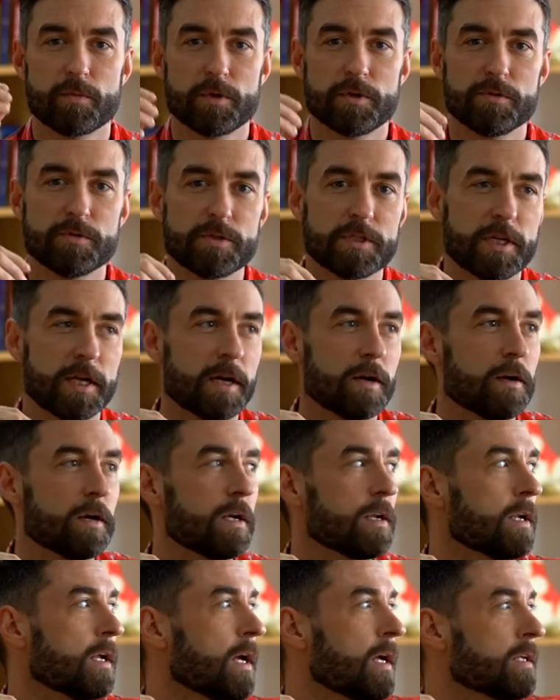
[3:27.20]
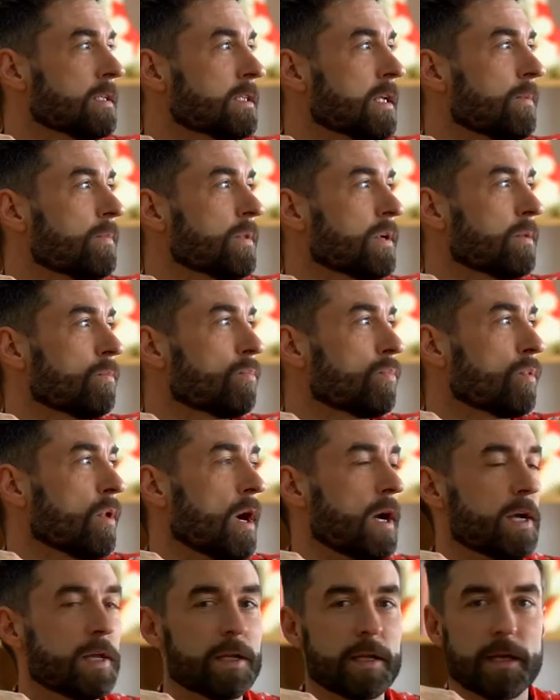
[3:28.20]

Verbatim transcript: When you stare at something bright